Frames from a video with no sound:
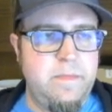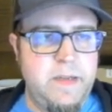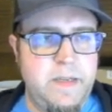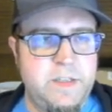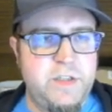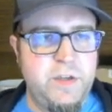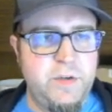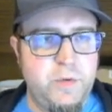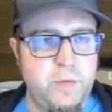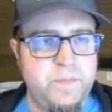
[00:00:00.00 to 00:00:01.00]

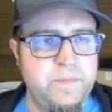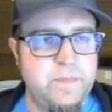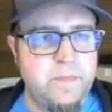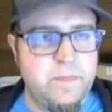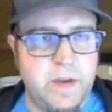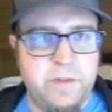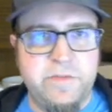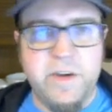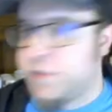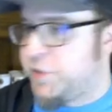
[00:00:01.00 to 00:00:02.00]
into a
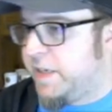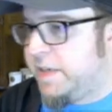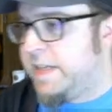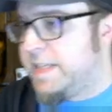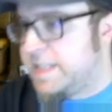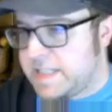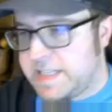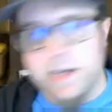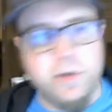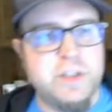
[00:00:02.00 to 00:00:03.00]
function
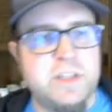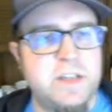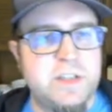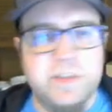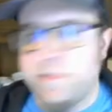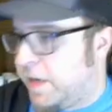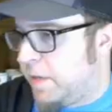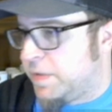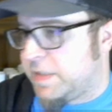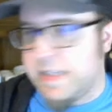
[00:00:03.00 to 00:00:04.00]
instead, or just a variable
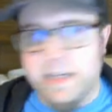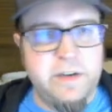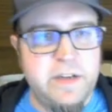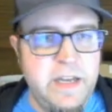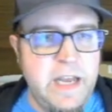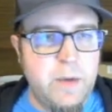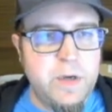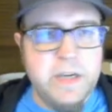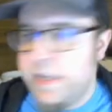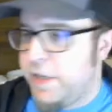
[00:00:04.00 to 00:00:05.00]
declared. And we're
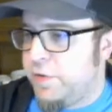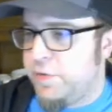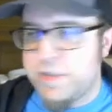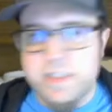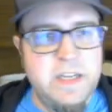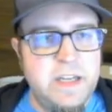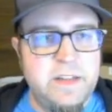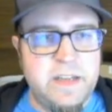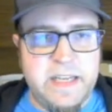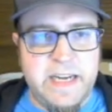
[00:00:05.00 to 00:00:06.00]
going to use the
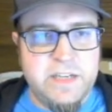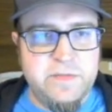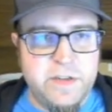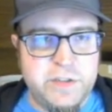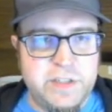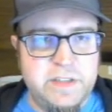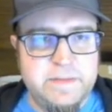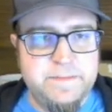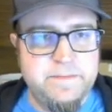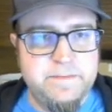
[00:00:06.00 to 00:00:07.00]
connect function
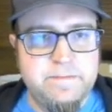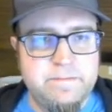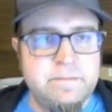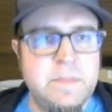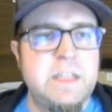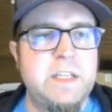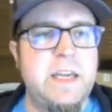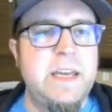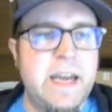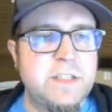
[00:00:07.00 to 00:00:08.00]
to
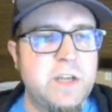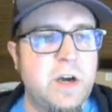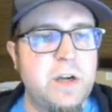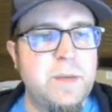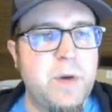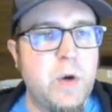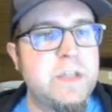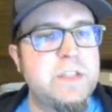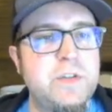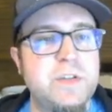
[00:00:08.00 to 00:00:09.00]
connect our
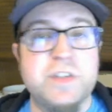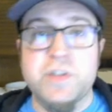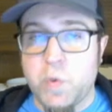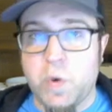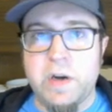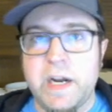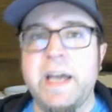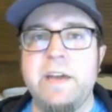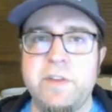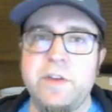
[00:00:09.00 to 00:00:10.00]
component to the store.
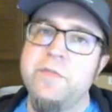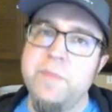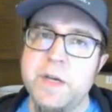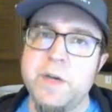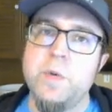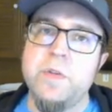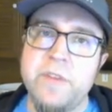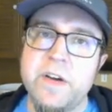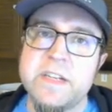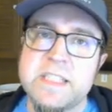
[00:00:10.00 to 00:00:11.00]
Again, very familiar with
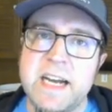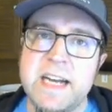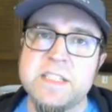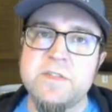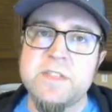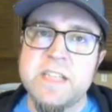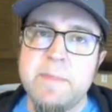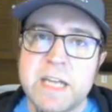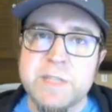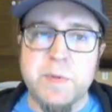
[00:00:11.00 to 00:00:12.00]
various kinds of state
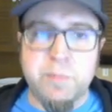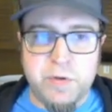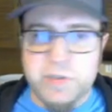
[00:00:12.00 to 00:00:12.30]
management approaches